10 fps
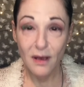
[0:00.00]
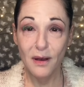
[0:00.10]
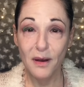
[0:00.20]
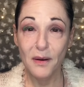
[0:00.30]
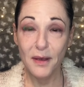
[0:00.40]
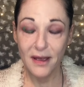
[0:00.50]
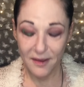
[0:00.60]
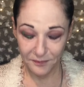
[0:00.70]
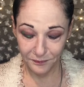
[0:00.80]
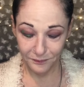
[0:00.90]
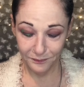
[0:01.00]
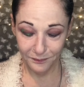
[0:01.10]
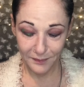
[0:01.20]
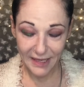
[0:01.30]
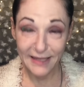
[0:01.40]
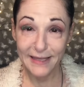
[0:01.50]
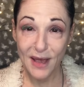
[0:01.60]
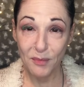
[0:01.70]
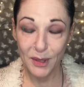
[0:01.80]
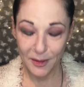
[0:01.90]
Oh yeah, it's
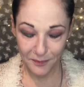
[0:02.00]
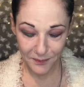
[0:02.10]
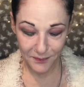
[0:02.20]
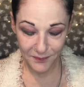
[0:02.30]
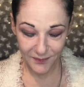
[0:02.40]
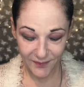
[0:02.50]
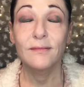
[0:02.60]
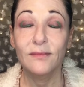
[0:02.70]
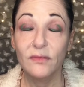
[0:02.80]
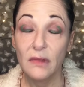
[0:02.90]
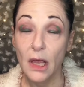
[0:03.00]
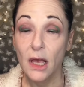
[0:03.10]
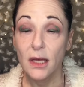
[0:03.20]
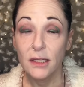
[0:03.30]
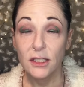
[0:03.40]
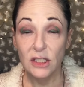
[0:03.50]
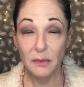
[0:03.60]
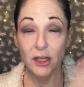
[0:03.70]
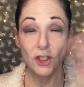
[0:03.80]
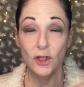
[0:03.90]
happening. Just
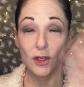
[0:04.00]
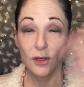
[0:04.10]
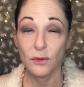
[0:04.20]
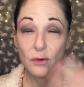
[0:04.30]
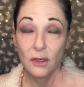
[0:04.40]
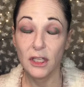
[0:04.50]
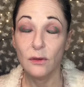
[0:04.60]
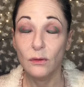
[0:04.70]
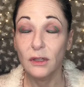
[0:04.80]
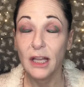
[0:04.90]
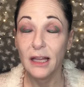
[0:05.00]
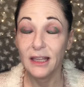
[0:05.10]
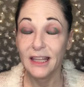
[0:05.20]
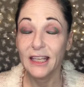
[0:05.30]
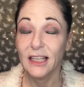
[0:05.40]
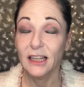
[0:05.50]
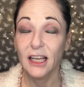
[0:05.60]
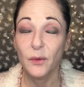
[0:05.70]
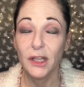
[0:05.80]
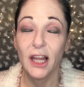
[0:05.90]
make sure you let the
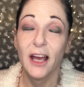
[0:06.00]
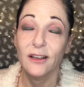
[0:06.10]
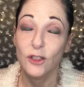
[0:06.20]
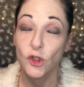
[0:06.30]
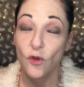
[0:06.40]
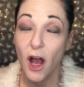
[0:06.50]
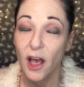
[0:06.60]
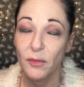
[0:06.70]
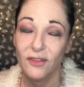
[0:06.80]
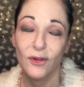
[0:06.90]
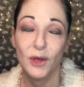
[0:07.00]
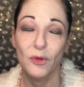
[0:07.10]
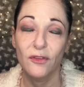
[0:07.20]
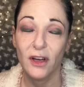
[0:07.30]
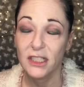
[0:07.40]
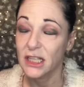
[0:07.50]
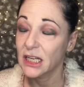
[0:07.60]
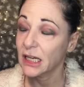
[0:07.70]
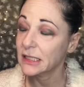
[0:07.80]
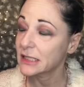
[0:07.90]
liquid liner dry before you move on to the
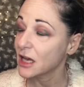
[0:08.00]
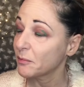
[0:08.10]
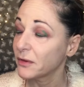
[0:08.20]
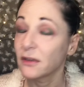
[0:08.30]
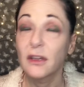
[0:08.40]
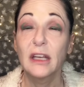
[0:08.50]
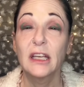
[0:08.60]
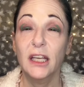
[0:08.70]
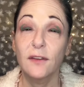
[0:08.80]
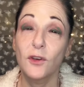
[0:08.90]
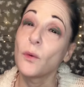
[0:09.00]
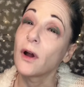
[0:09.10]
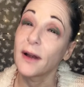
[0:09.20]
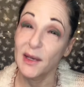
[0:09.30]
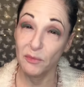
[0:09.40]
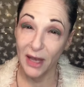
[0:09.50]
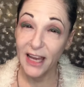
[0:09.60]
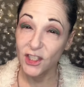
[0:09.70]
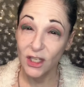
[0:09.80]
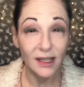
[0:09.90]
next step. And if you are
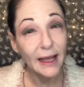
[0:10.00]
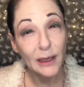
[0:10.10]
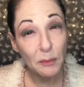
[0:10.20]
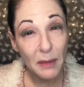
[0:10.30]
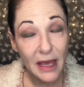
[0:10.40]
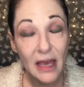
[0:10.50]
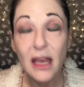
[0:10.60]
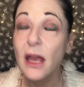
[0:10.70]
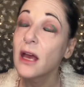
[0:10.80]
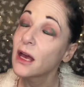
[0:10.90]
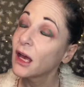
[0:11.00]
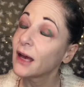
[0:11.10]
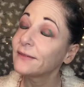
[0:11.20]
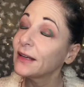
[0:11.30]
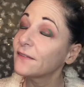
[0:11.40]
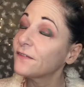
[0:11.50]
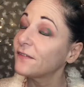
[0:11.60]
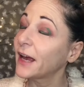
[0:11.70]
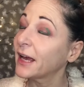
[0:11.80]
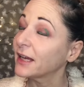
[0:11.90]
impatient like me, having a
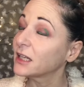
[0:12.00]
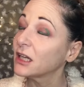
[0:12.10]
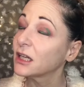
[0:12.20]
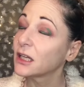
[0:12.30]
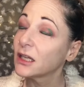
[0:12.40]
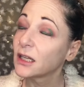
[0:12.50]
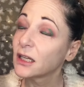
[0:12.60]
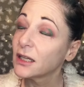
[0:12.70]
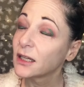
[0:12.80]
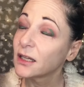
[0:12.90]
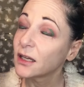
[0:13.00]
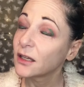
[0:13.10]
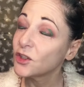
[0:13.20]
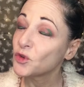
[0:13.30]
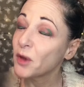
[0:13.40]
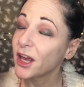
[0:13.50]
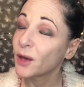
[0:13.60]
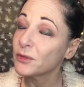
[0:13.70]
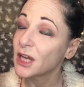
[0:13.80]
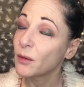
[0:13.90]
fan on your makeup
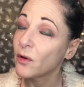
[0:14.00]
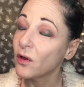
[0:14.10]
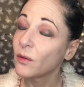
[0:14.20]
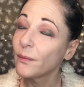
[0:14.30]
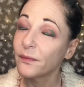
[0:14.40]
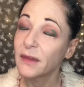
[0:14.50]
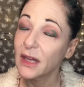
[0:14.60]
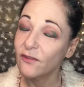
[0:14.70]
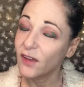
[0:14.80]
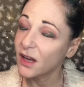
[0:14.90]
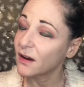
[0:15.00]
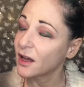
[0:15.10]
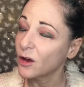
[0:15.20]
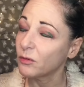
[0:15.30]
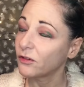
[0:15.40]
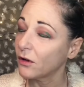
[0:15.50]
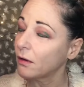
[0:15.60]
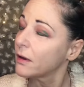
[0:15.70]
table, very helpful.